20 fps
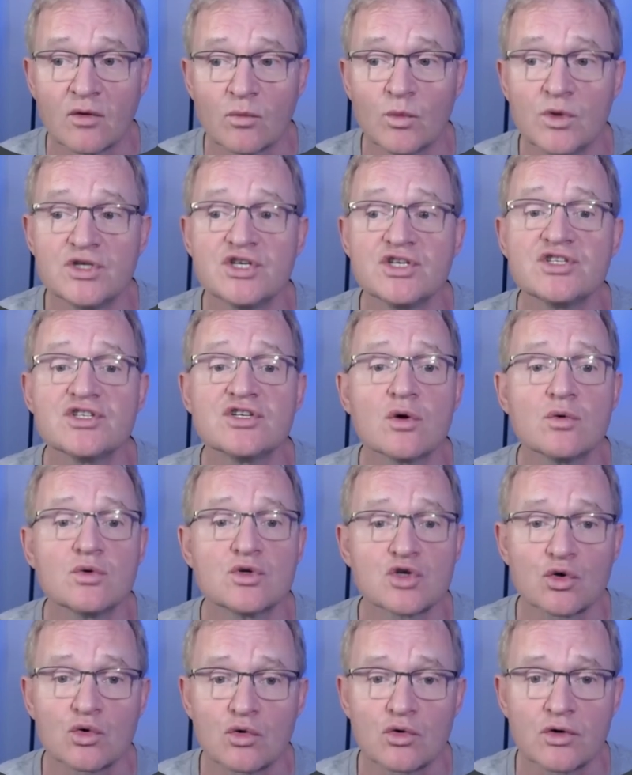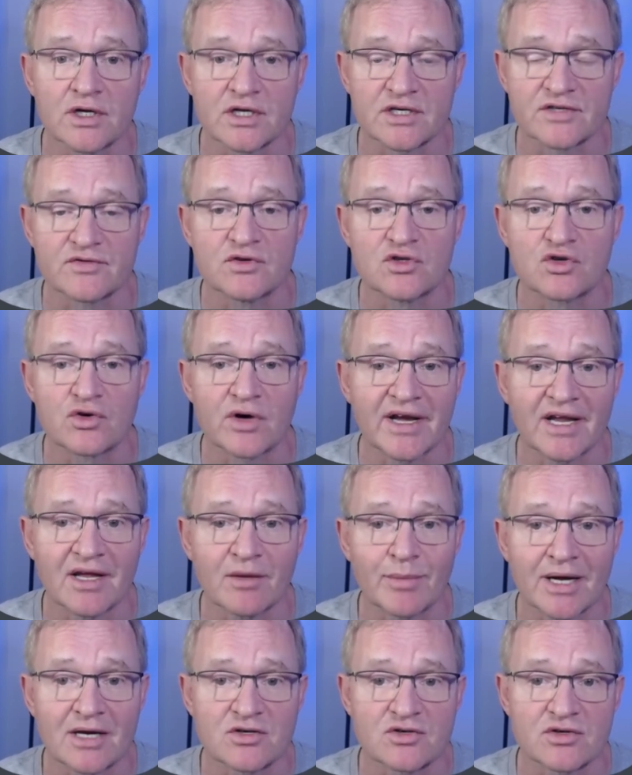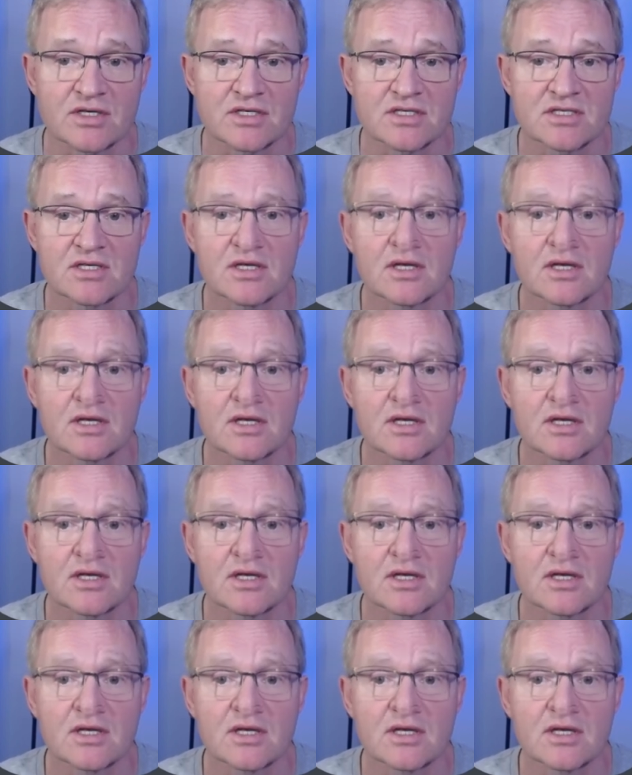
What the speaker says: which is notorious for draining batteries,